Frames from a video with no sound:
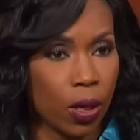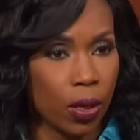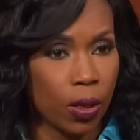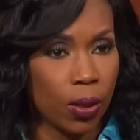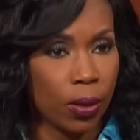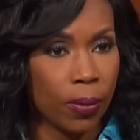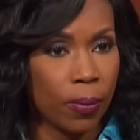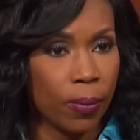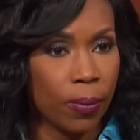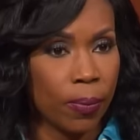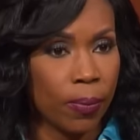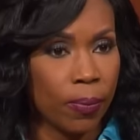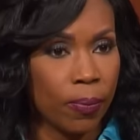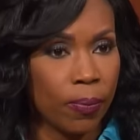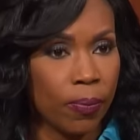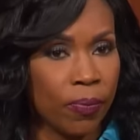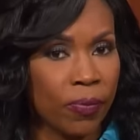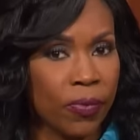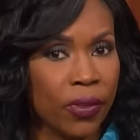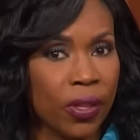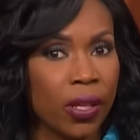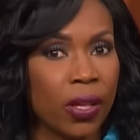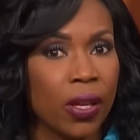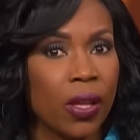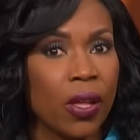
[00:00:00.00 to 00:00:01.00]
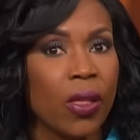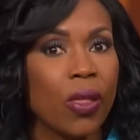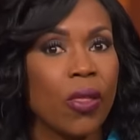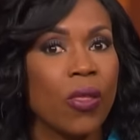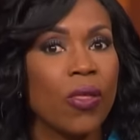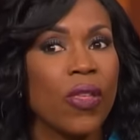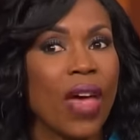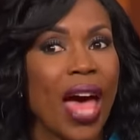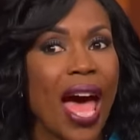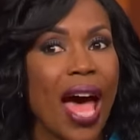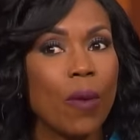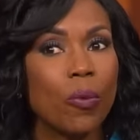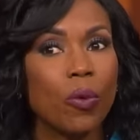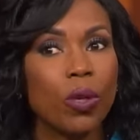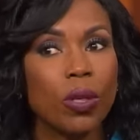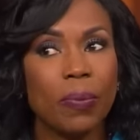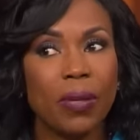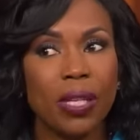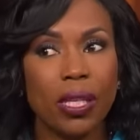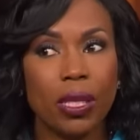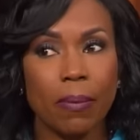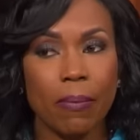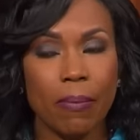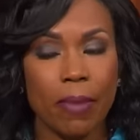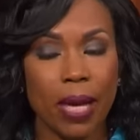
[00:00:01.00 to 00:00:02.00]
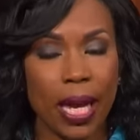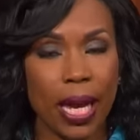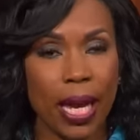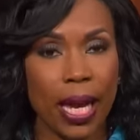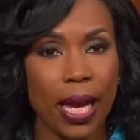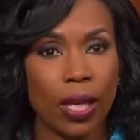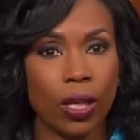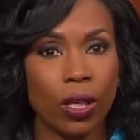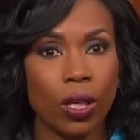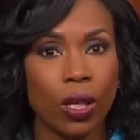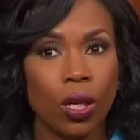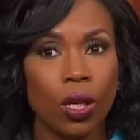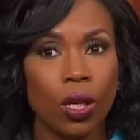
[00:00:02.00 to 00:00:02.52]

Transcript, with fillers: mm-hmm. that would be the man